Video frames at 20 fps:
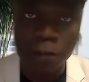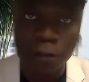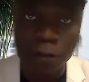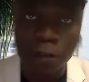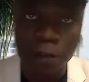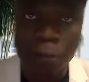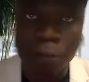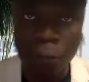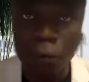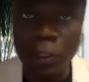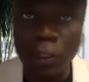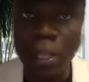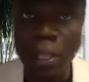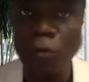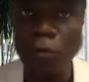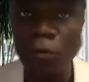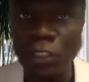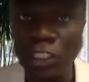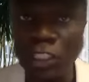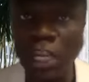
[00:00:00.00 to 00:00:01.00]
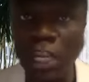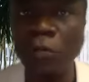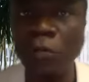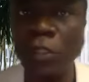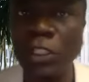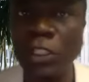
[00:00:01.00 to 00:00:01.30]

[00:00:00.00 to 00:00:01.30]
There are people there who will chat with